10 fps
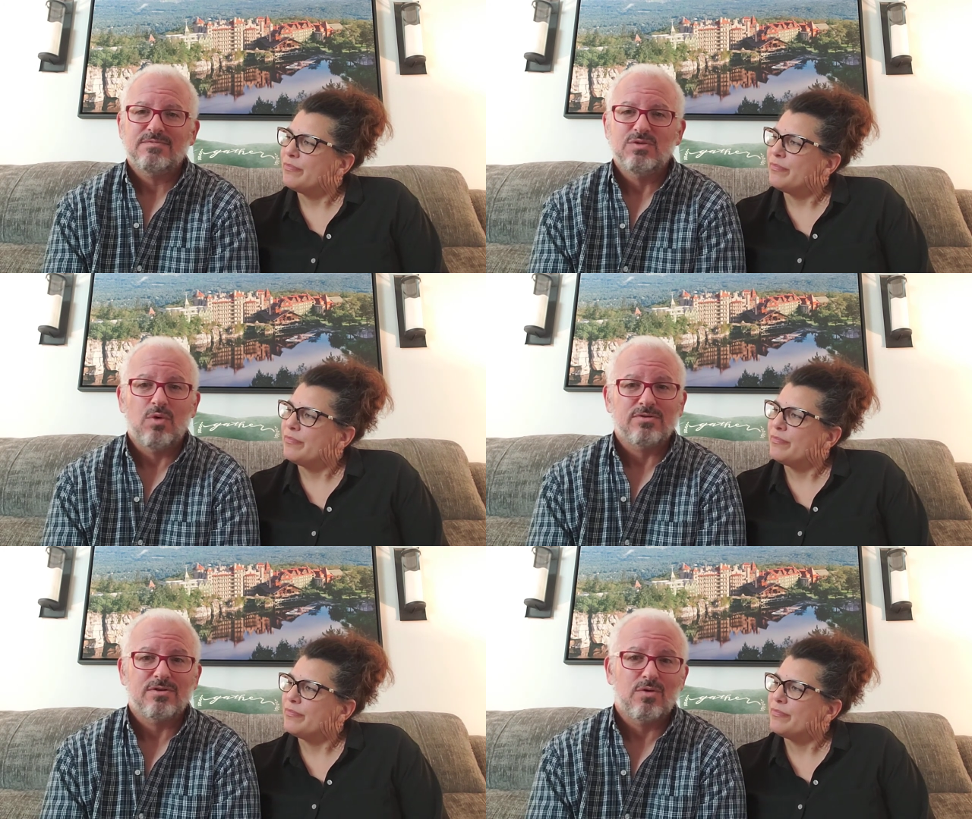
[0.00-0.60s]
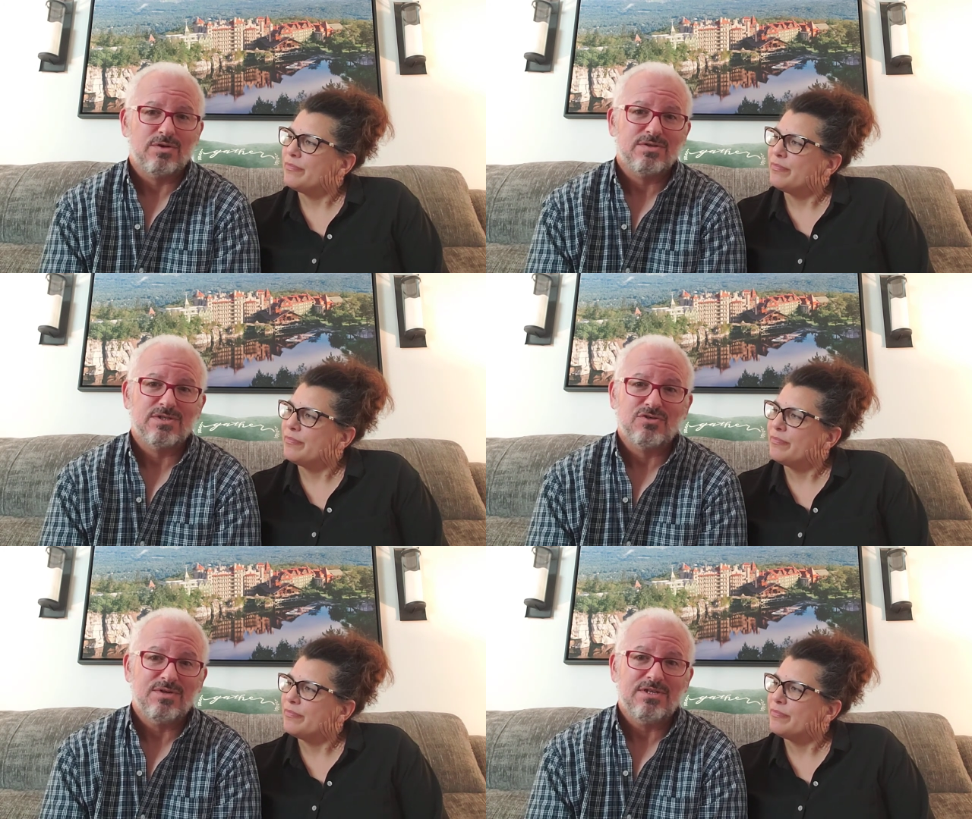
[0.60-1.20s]
Speaker 1: She walked across the
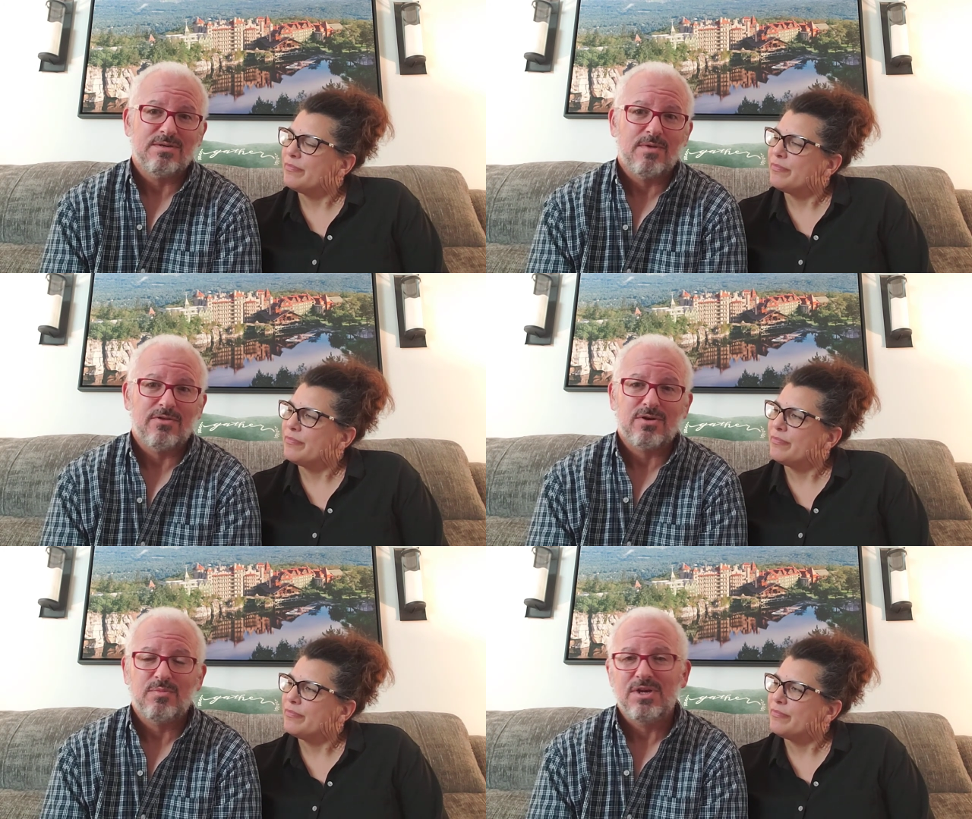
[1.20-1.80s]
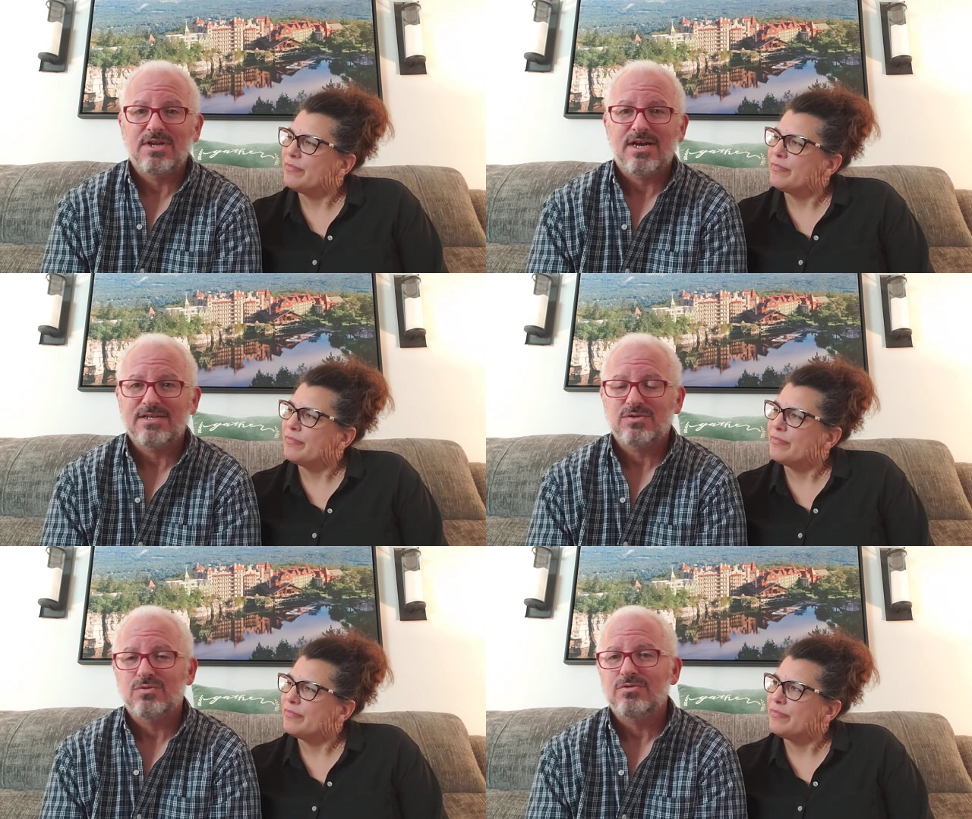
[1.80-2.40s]
street to Mother Cabrini High
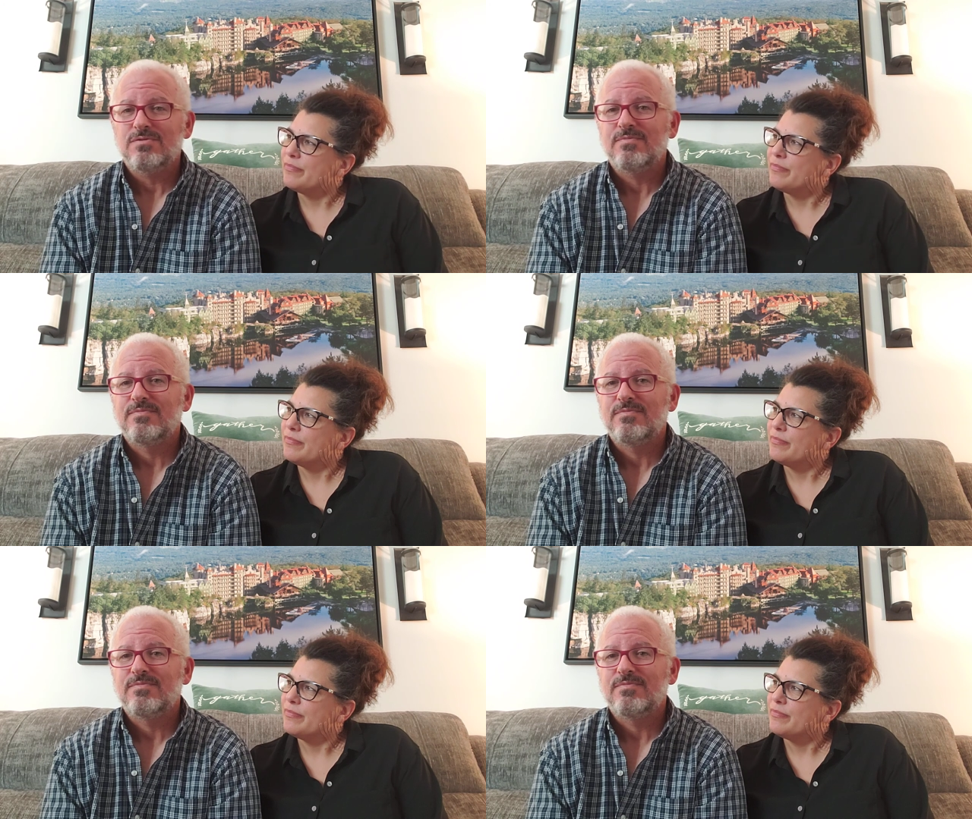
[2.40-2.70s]
School.